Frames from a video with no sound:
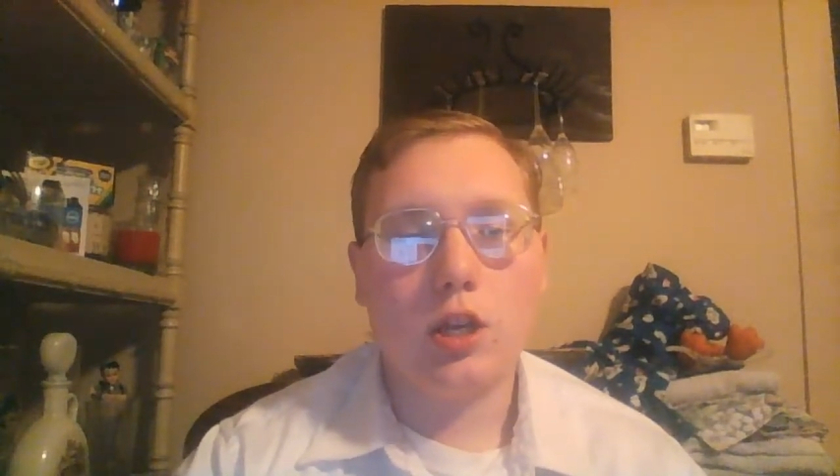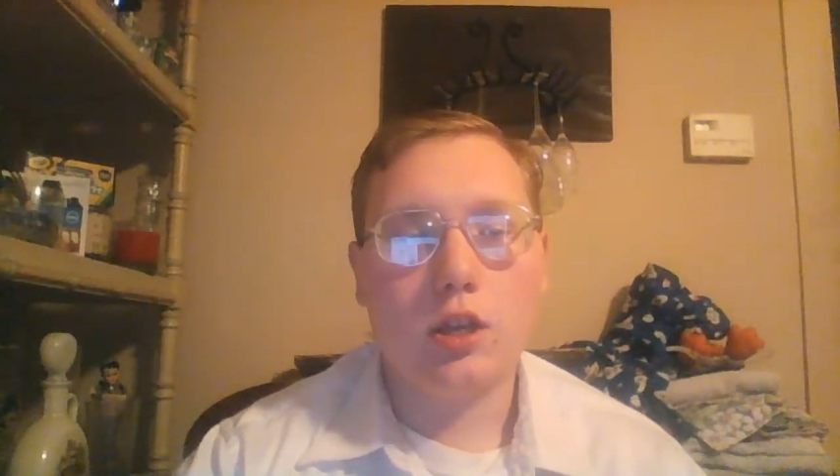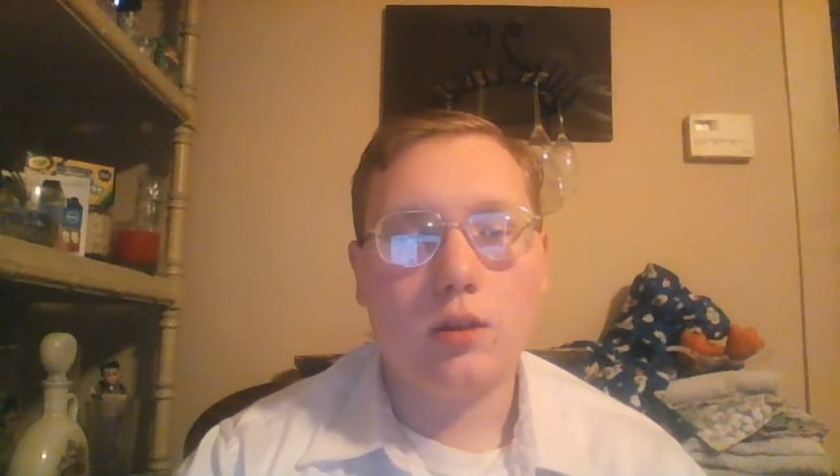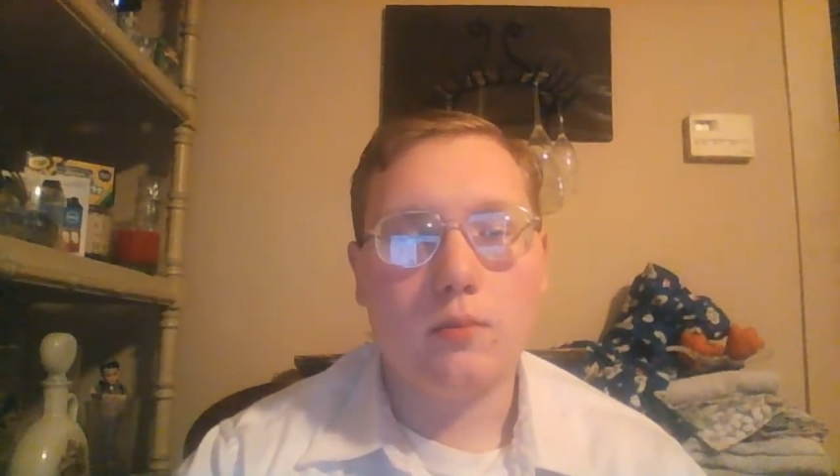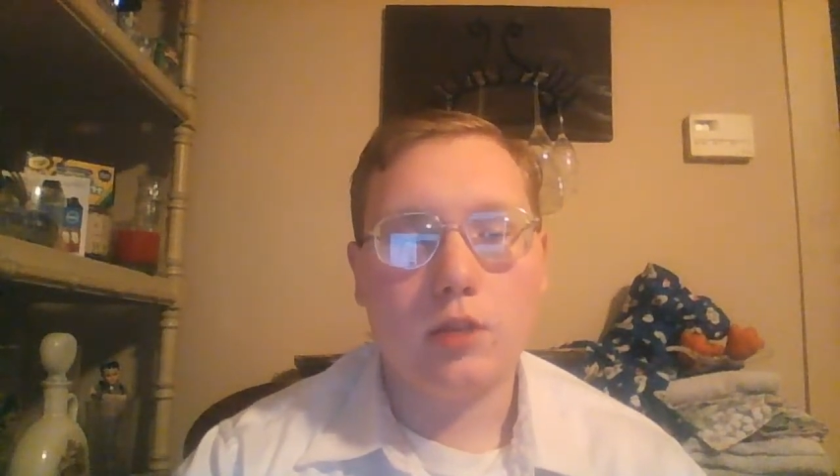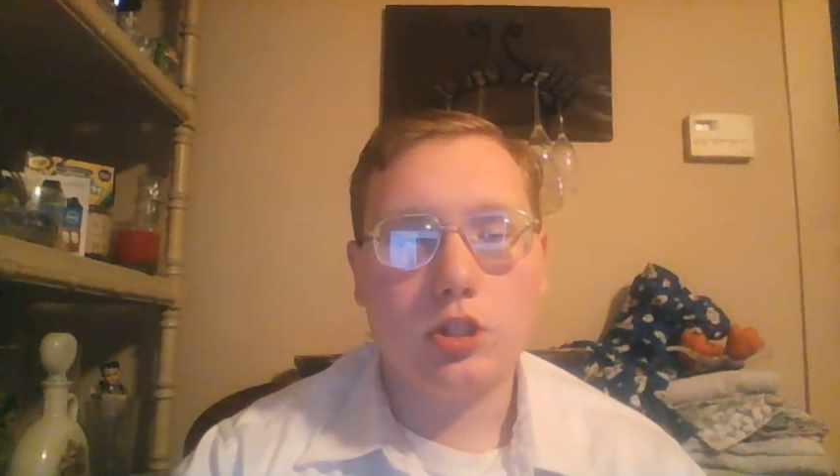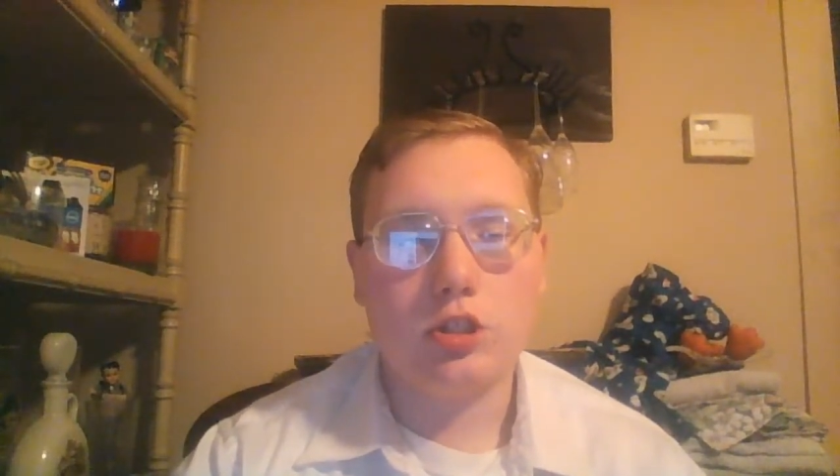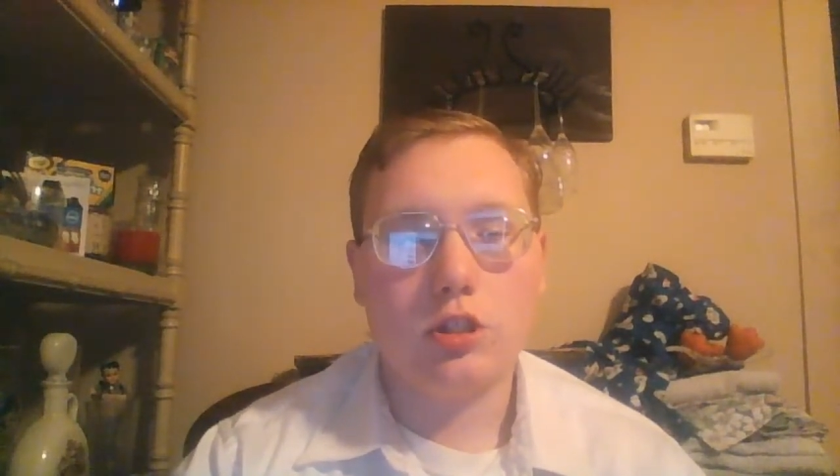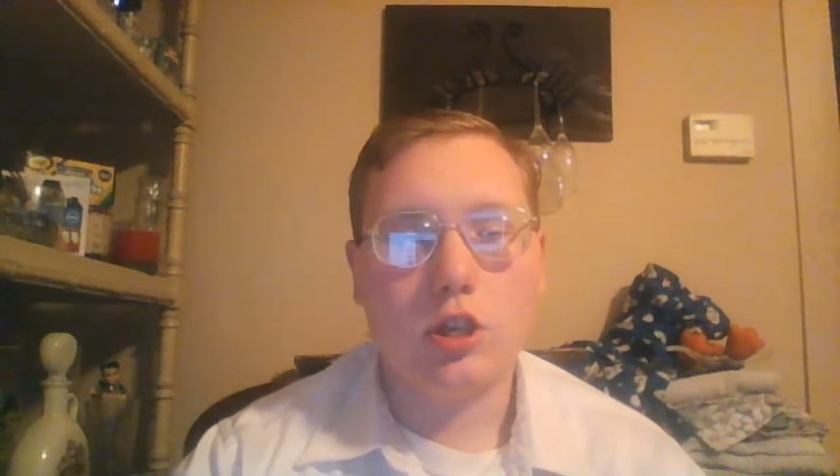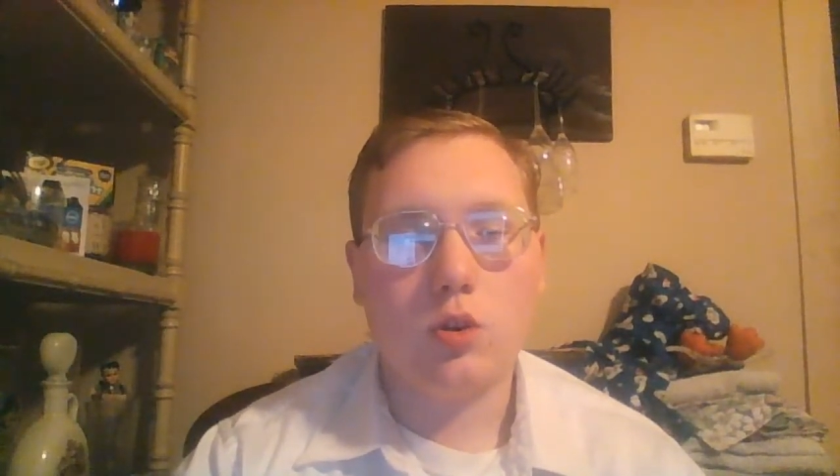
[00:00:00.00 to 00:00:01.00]
him he
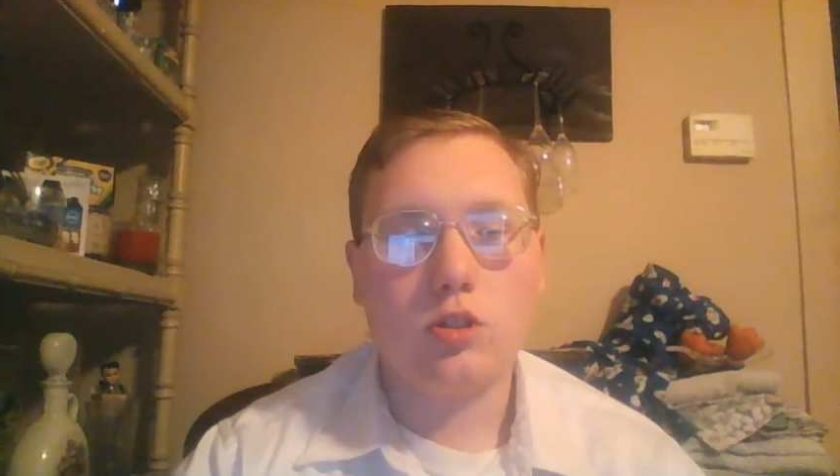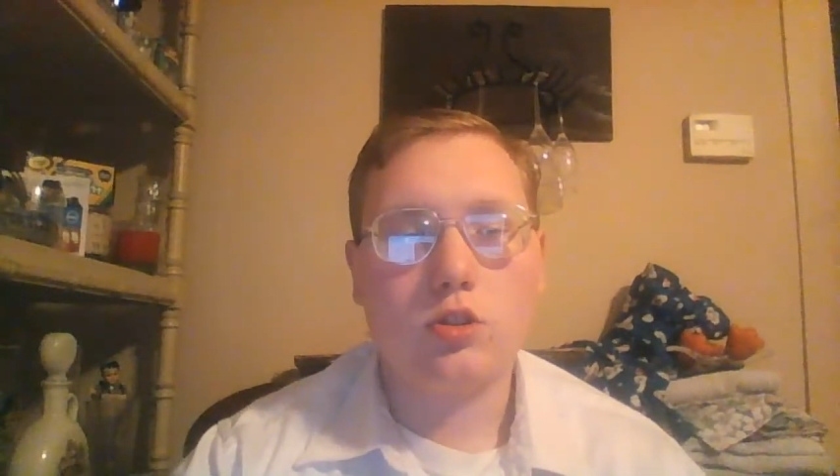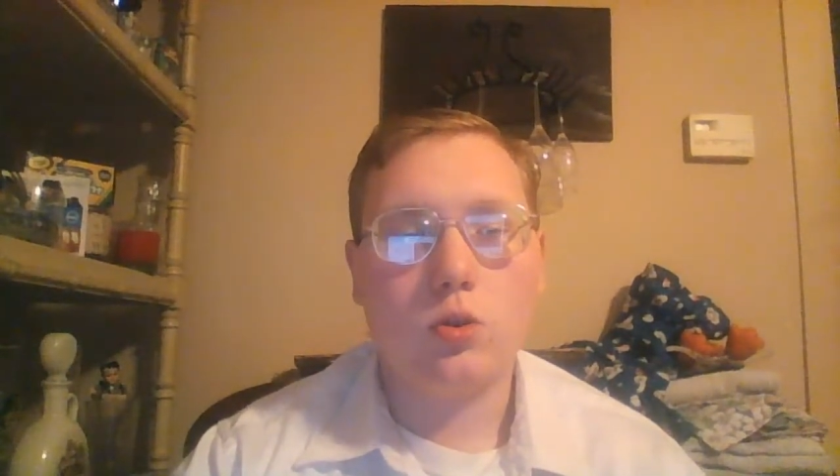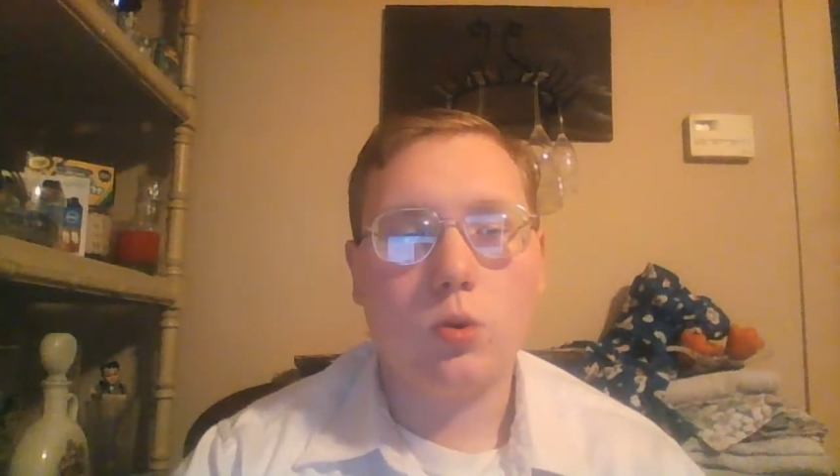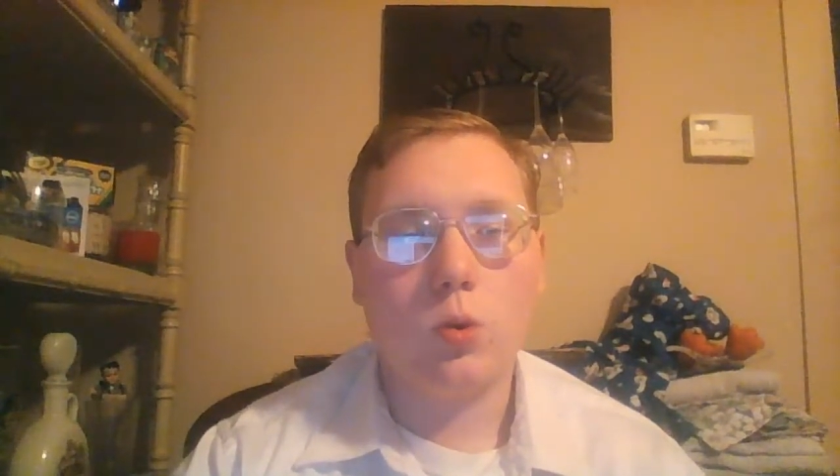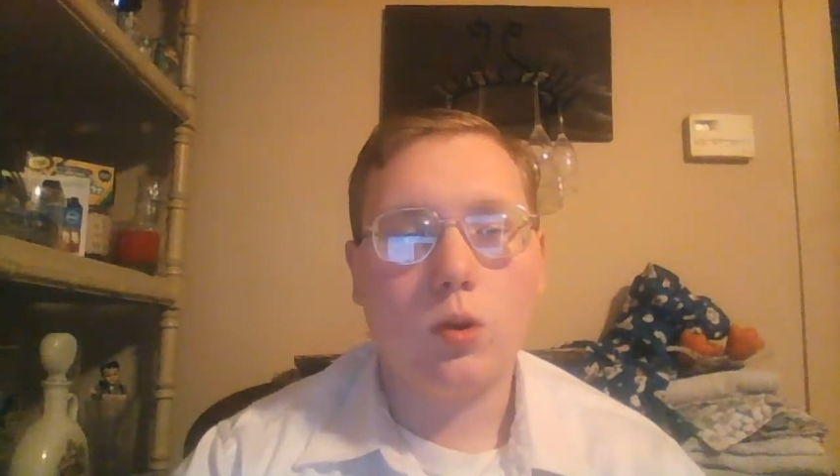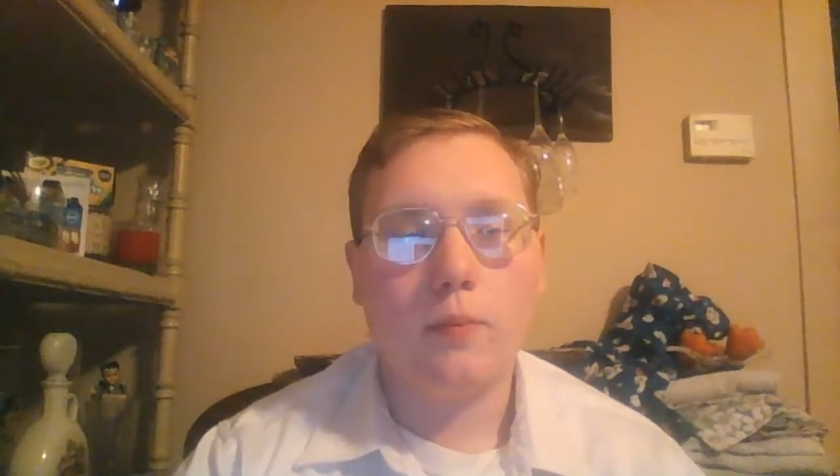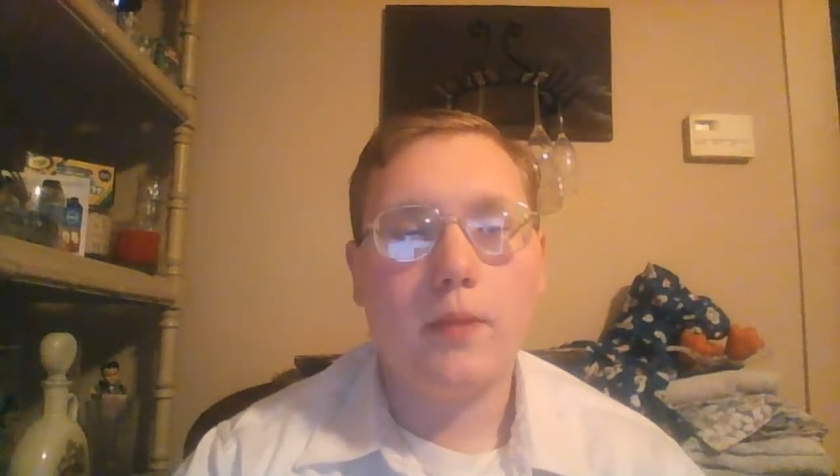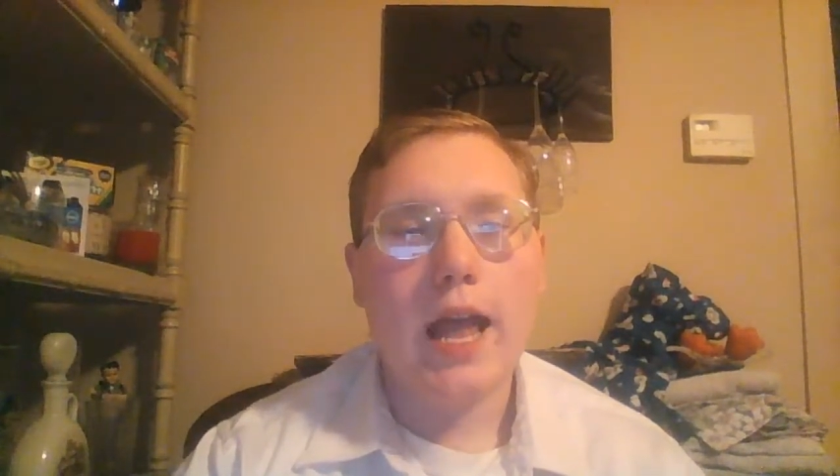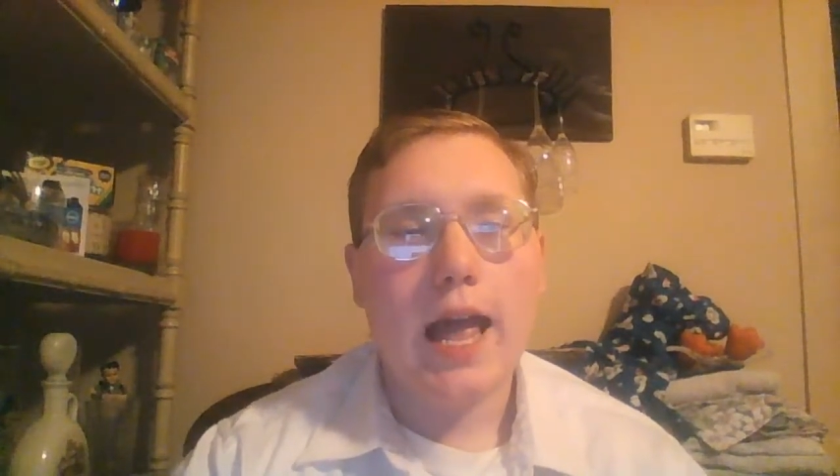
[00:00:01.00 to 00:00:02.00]
should go to school.